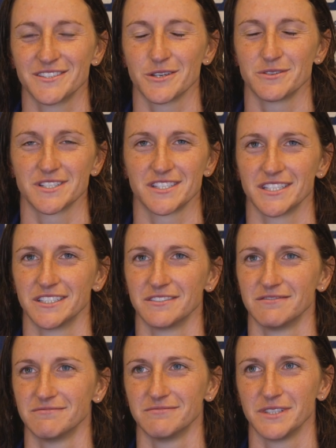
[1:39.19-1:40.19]
So just to,
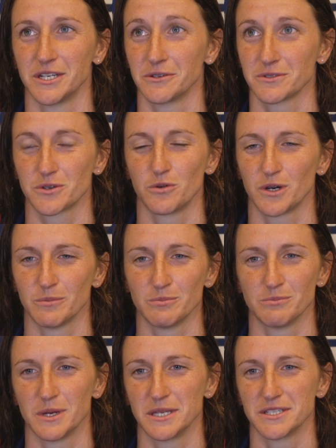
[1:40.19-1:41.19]
you know, score
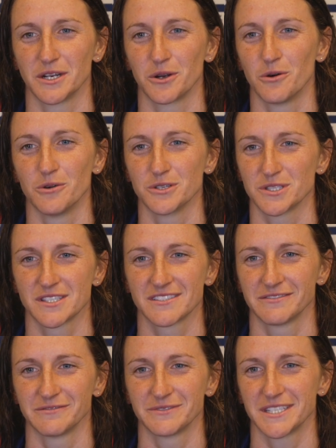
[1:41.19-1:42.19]
a ton of
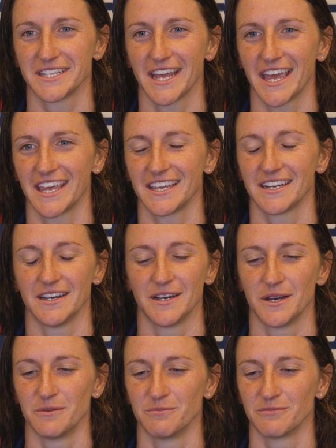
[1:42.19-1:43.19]
goals tonight
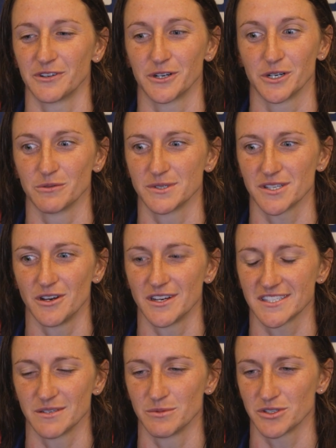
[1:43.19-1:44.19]
for her was
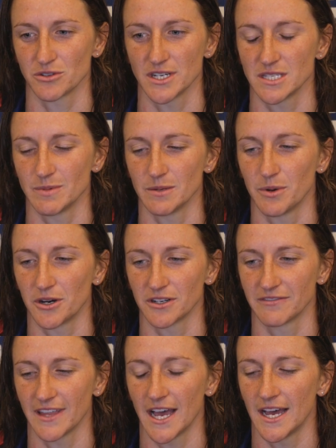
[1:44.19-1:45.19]
awesome. It was great to be a
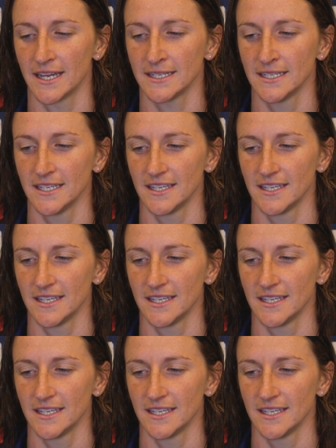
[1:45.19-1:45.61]
part of that.